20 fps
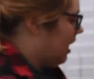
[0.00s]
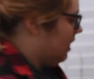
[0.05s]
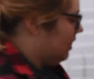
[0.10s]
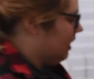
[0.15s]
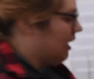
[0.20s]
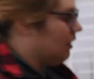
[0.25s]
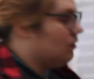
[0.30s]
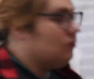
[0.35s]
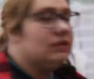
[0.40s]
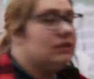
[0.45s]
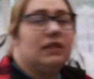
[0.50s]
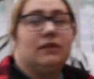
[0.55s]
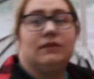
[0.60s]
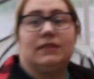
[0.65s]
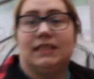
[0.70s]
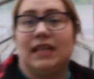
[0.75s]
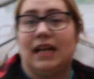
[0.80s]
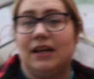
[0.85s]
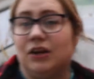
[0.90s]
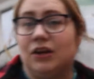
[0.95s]
They also
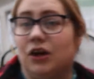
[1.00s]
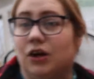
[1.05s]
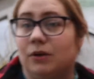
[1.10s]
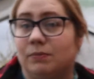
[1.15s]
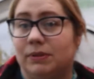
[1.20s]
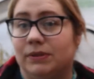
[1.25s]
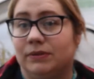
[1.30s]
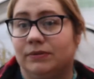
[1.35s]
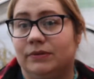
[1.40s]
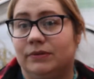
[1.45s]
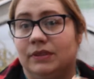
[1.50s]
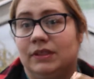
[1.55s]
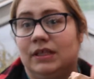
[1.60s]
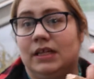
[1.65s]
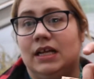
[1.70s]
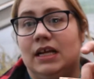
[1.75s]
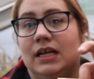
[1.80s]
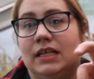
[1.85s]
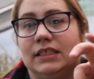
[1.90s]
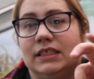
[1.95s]
stand up.
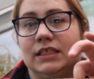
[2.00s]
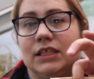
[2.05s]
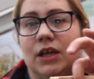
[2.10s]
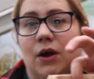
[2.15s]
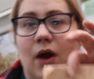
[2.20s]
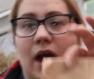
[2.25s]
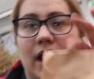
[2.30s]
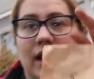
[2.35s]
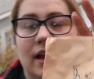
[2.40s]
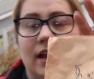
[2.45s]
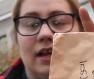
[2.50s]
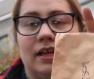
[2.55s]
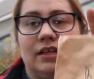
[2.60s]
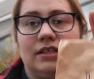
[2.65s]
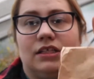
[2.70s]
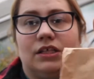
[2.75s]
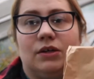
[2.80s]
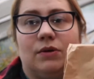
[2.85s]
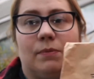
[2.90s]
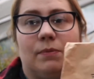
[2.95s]
So I
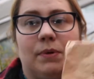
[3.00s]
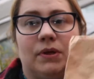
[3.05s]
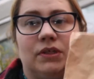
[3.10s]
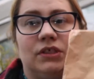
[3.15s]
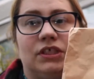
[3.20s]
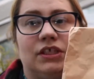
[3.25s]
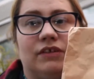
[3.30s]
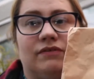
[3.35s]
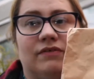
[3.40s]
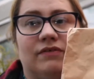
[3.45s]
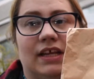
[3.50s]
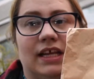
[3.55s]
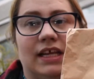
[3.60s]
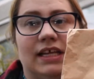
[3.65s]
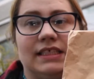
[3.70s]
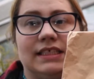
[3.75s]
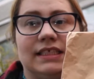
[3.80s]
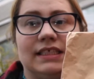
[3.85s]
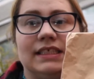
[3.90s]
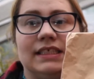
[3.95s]
can do a bunch of
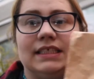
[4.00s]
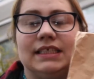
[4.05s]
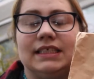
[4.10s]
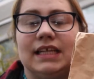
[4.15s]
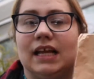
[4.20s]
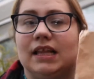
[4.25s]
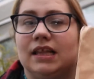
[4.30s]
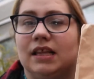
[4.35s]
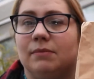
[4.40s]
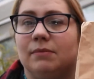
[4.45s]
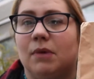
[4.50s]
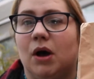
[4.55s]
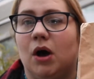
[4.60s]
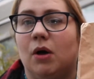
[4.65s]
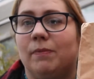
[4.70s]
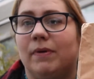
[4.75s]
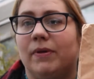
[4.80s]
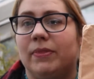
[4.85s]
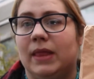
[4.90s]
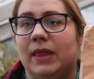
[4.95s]
these and stand them
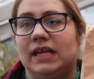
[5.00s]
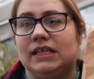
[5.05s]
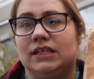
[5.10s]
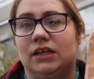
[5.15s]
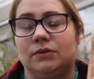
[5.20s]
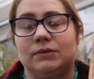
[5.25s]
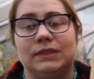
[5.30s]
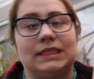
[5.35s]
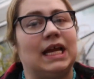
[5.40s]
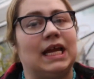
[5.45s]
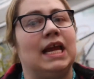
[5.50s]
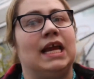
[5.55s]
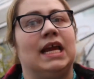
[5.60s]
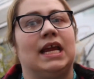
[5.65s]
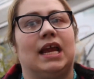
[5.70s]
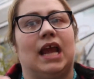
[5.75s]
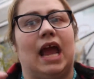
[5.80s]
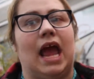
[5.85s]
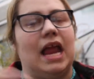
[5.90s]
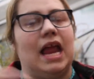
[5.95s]
up, and they don't
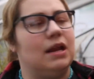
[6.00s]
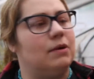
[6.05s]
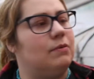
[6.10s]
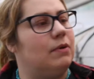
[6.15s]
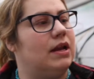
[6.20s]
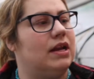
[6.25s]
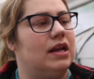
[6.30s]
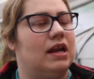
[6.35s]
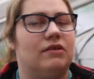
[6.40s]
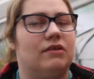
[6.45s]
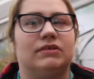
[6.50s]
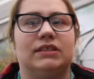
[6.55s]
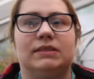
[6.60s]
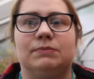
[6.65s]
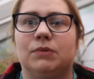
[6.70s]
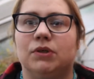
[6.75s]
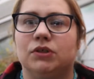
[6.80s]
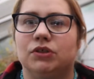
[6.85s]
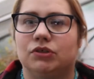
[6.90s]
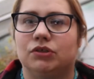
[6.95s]
take anywhere near as
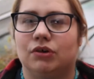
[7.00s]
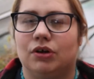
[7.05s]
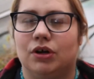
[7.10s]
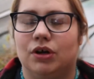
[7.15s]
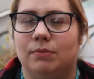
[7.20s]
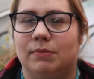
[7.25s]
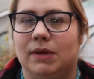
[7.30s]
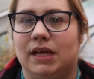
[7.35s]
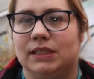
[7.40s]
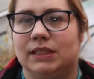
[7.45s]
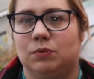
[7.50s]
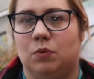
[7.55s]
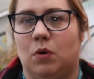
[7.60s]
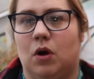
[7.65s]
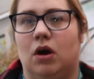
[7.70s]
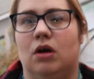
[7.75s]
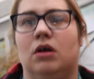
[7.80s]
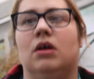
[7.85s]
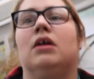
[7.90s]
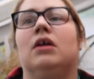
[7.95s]
much room as
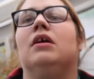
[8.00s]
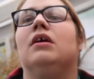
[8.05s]
what